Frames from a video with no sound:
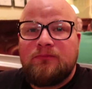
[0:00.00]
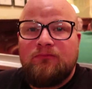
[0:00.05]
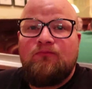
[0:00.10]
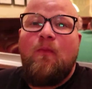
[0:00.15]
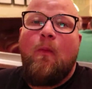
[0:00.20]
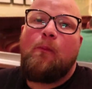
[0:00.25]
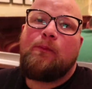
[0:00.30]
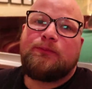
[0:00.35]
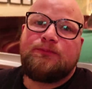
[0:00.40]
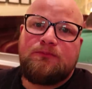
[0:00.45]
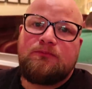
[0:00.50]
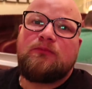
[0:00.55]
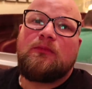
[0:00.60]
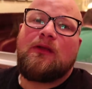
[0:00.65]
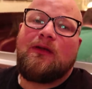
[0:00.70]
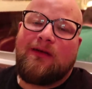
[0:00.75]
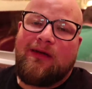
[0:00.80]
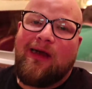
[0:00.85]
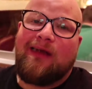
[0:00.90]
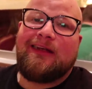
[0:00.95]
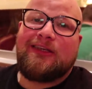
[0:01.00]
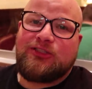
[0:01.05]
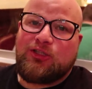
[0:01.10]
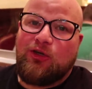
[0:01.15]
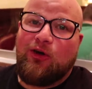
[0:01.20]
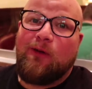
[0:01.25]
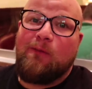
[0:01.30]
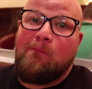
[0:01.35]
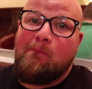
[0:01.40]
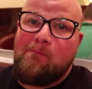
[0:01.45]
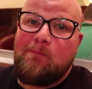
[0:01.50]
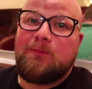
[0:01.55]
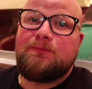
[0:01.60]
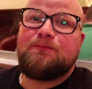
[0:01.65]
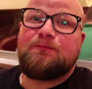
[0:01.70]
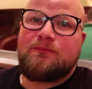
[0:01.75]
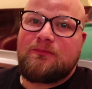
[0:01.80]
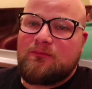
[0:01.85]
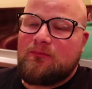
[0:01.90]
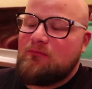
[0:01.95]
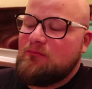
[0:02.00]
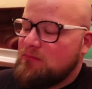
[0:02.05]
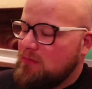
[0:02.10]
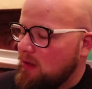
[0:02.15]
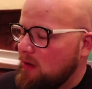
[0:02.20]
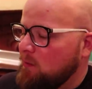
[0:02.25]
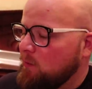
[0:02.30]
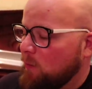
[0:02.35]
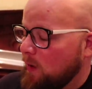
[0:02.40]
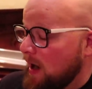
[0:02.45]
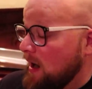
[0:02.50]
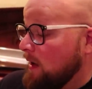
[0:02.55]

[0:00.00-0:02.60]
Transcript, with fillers: a nice scallop. Yeah, that's good. Yeah.